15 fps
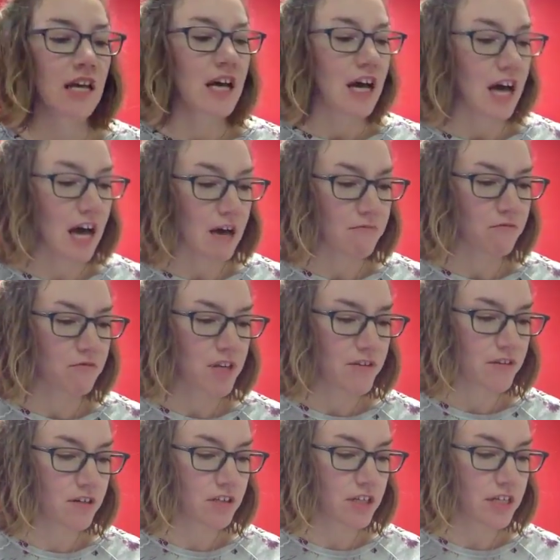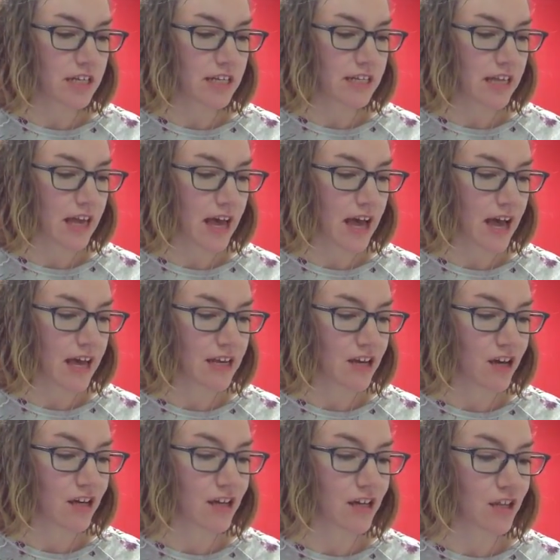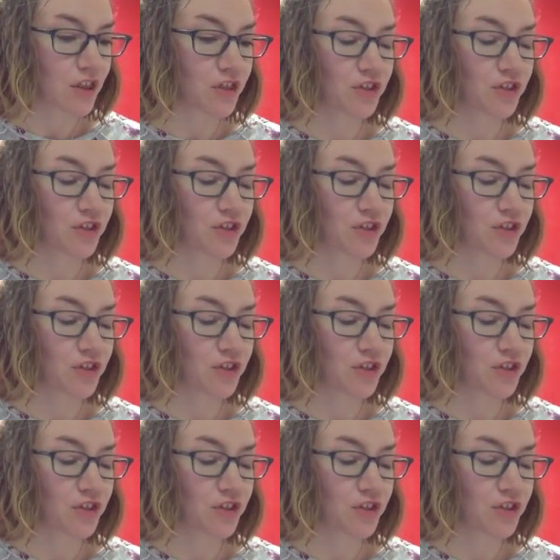we were looking at a